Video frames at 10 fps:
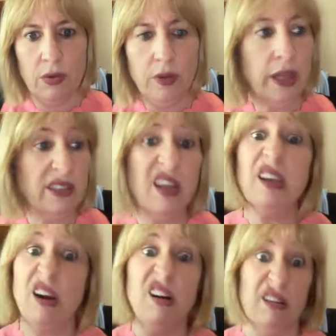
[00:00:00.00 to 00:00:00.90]
Would they say,
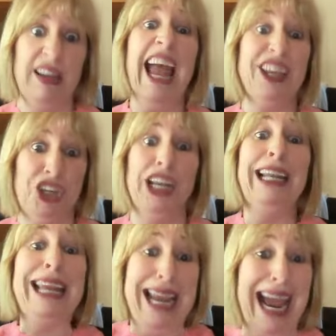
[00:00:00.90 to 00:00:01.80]
yeah,
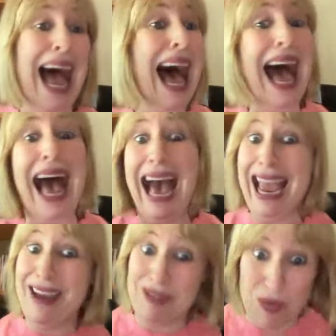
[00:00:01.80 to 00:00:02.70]
actually, I
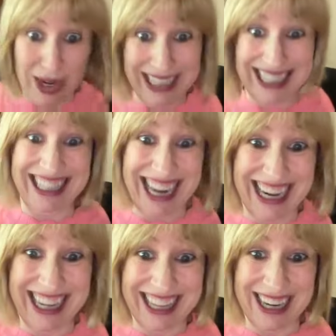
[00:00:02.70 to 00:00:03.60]
haven't wanted to say
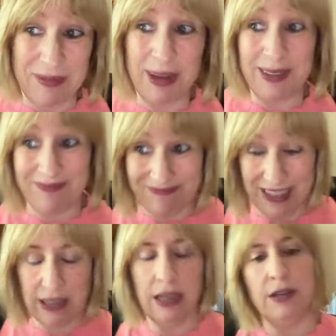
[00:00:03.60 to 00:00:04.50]
anything, but
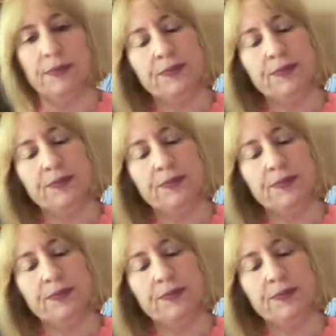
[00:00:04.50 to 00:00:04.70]
yeah.